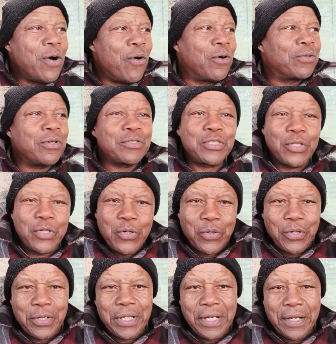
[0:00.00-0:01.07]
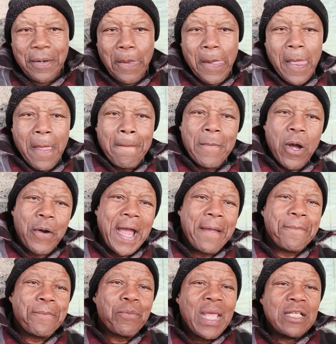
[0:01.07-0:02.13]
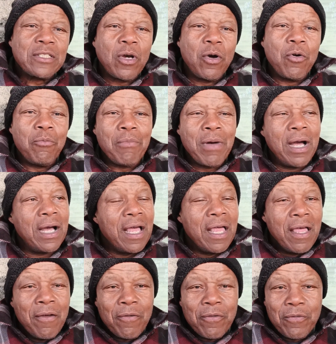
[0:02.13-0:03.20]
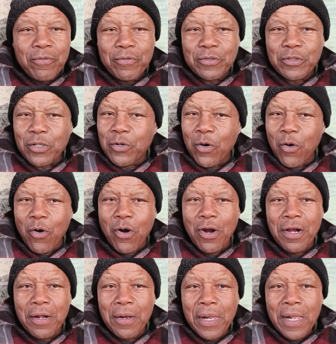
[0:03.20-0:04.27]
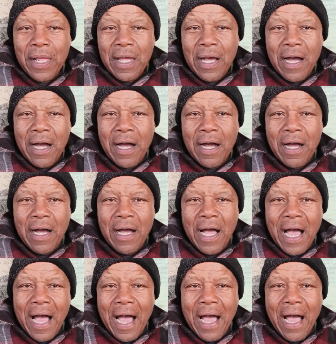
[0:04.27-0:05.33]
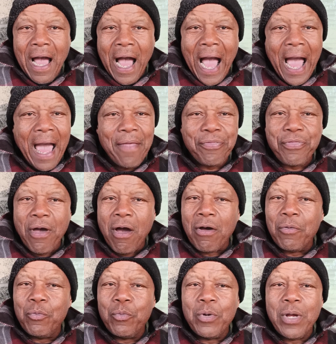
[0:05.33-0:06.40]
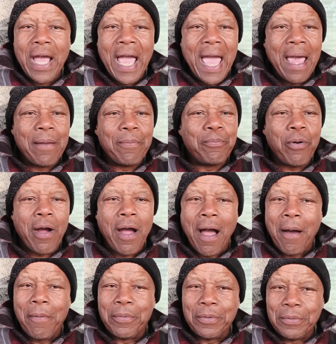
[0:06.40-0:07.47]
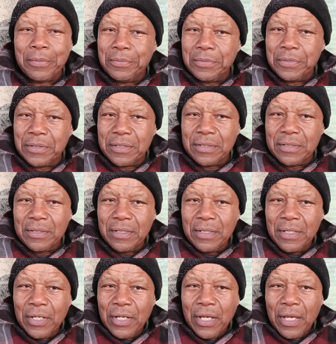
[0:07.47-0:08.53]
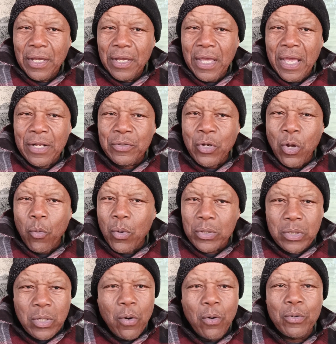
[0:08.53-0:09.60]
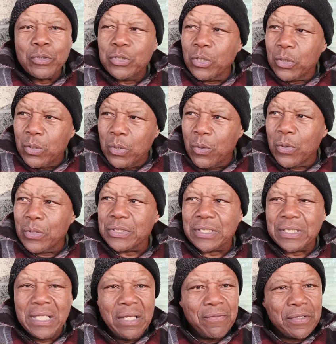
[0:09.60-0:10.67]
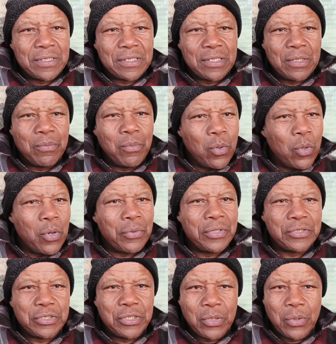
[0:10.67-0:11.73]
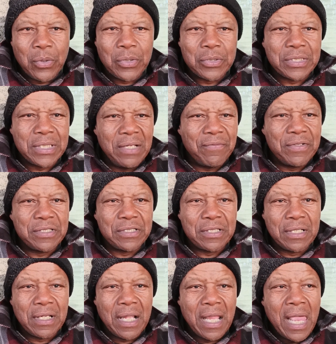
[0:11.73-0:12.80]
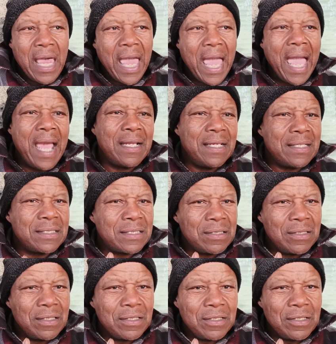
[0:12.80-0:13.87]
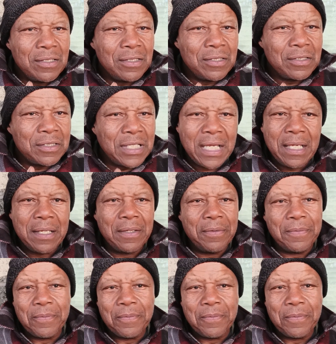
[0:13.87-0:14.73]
on Shakur here. All right. So Shakur, I thought had problems, and no one knows Shakur Stevenson more than Shakur Stevenson and his team.